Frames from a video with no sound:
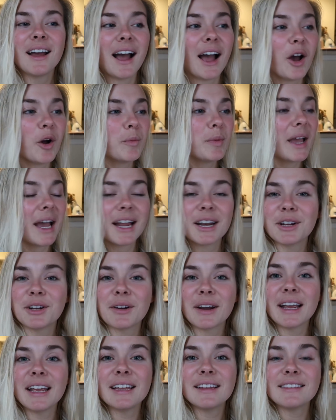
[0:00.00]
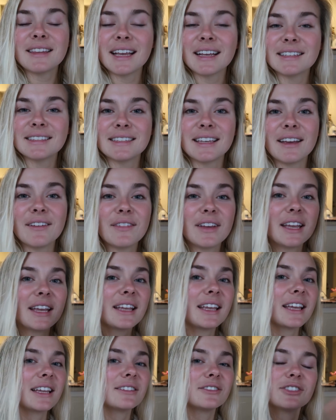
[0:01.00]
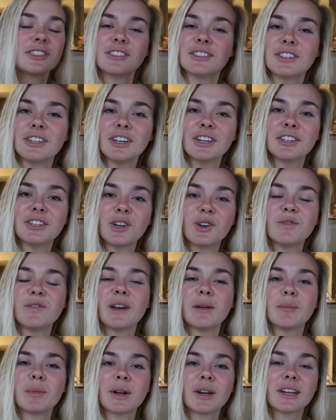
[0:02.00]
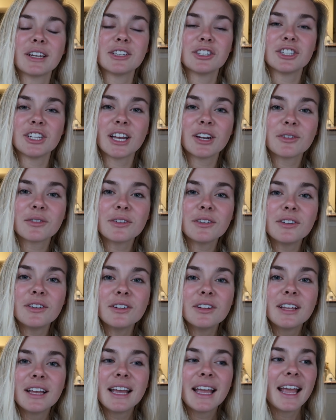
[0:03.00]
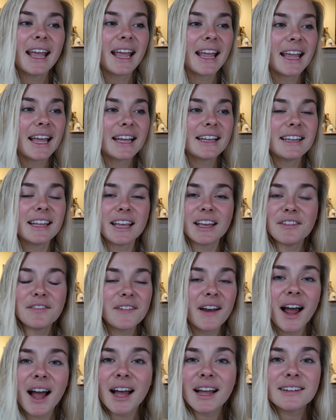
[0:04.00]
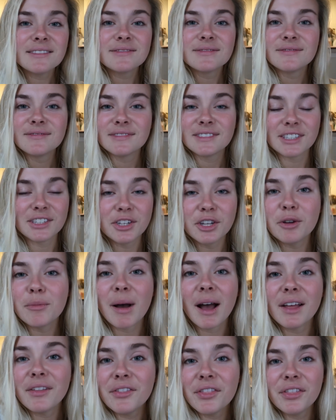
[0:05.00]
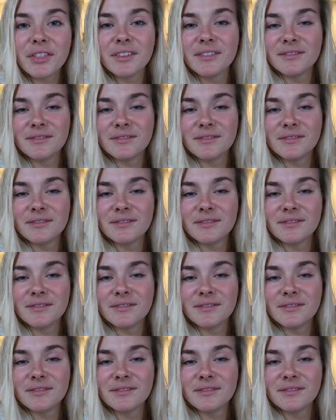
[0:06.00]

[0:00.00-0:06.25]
I hope you had a great Thanksgiving and just good November in general. And if not, it's a new month.